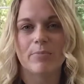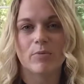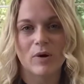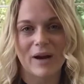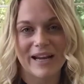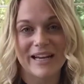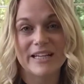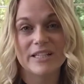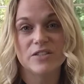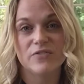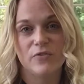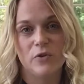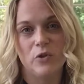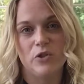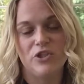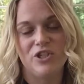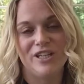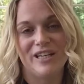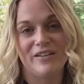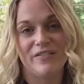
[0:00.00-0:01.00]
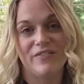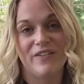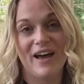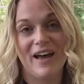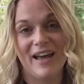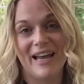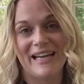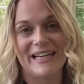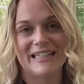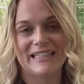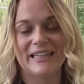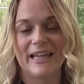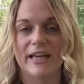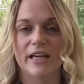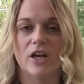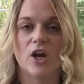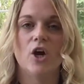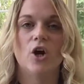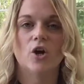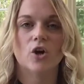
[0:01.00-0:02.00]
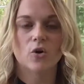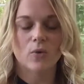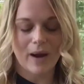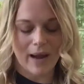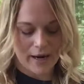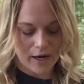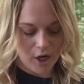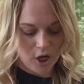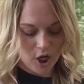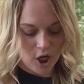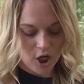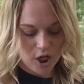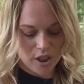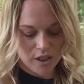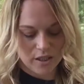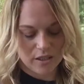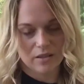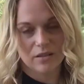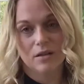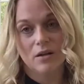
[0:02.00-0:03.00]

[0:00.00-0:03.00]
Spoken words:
brightest food she can find, like crackers,